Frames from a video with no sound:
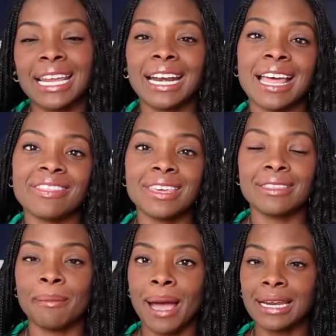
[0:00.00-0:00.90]
And I think
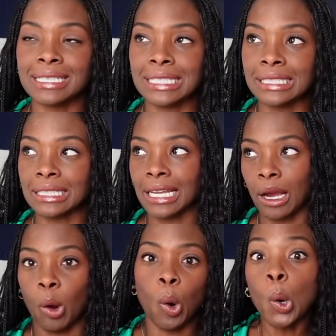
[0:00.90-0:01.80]
that mine doesn't look like
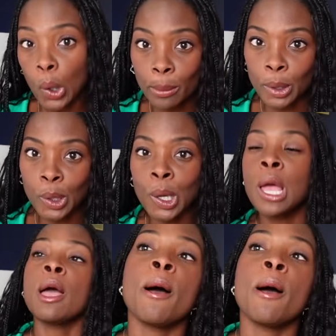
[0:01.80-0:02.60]
horrible,